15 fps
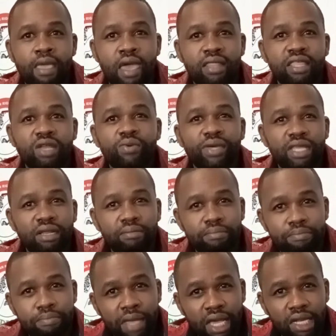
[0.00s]
And then we
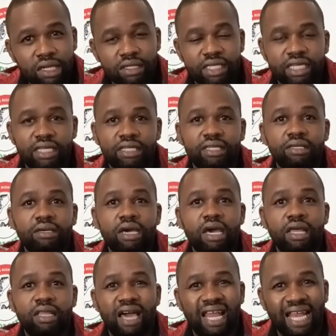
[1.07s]
then build
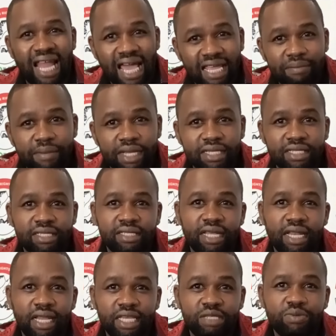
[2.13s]
the alignment
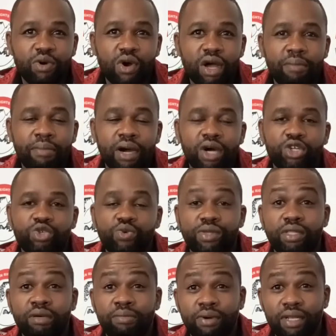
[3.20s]
that I spoke about
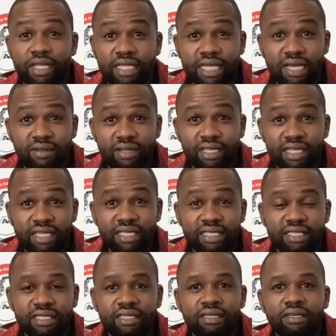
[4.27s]
with the political
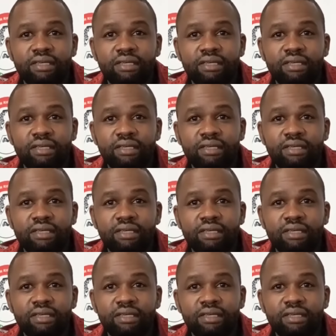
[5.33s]
leaders,